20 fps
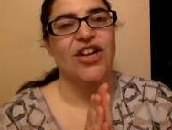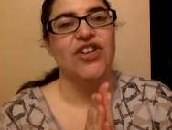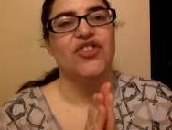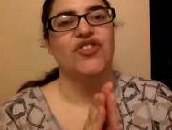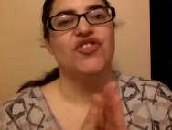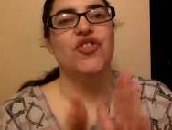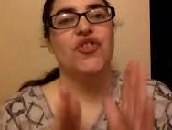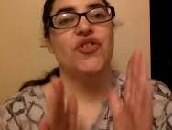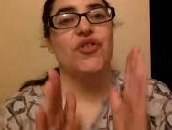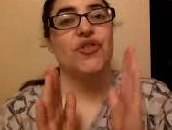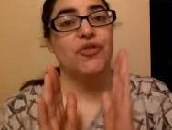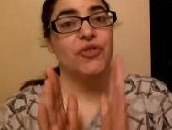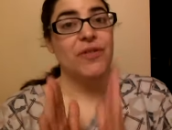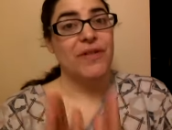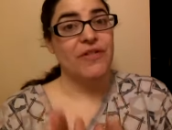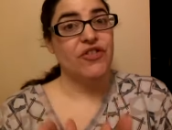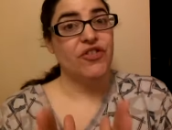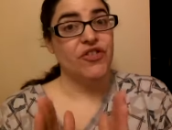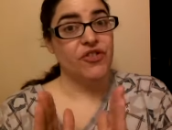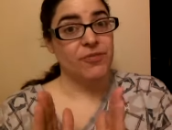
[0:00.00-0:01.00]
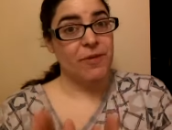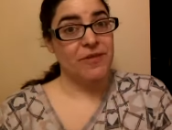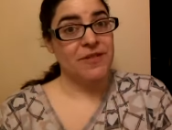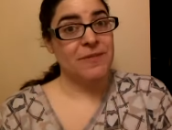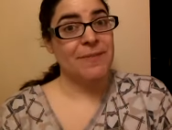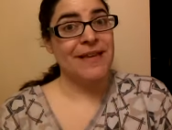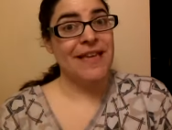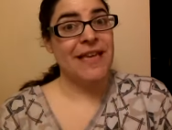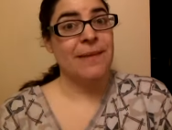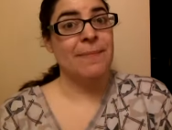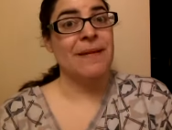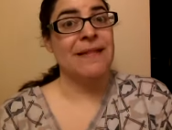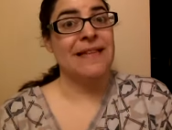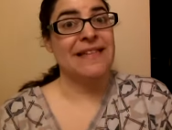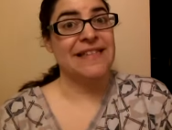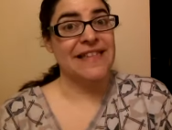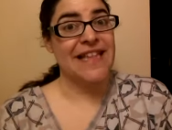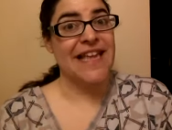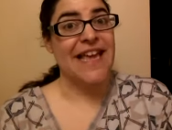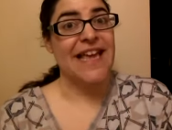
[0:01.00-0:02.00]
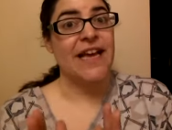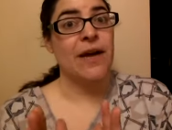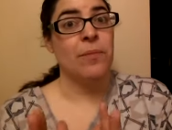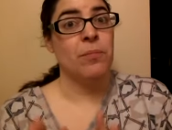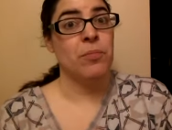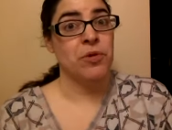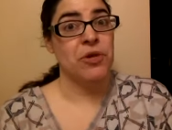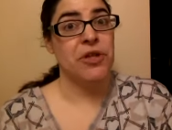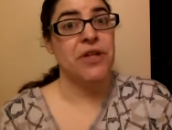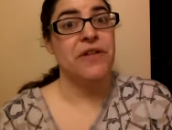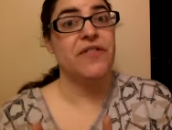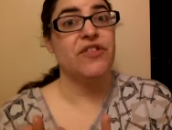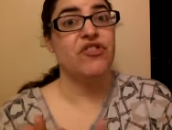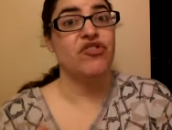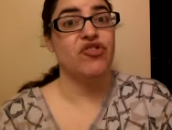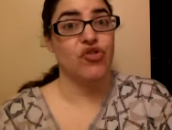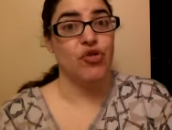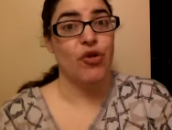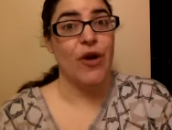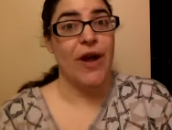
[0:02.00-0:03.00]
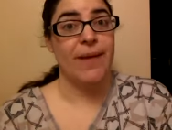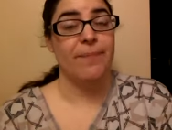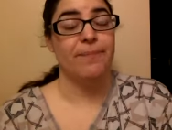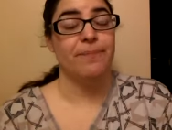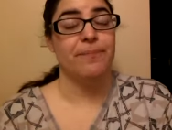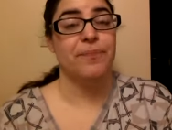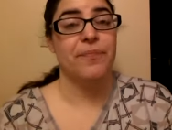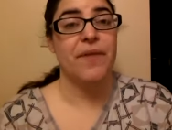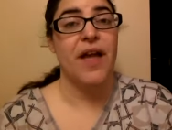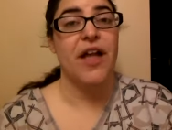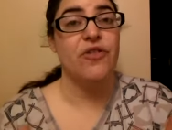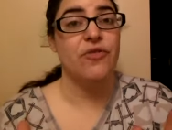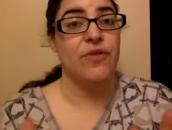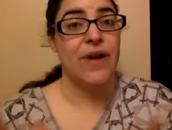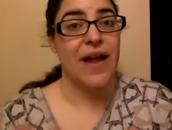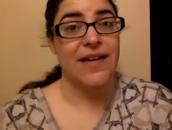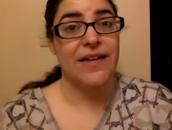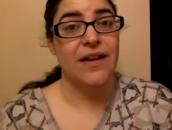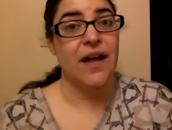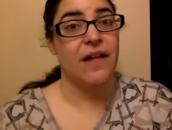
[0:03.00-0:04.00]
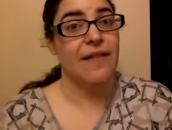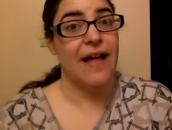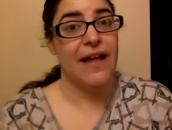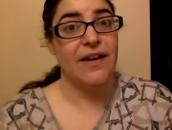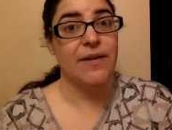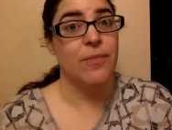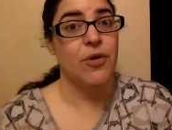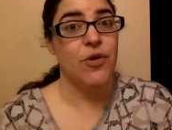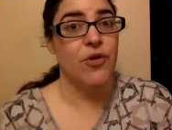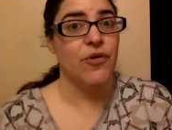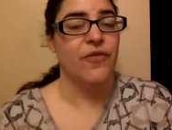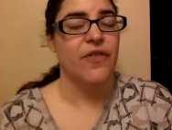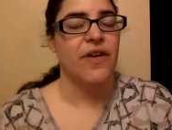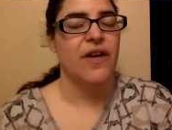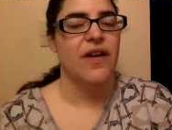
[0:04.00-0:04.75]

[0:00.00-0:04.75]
So you're supposed to be keeping this leg completely straight, and you're not allowed to move.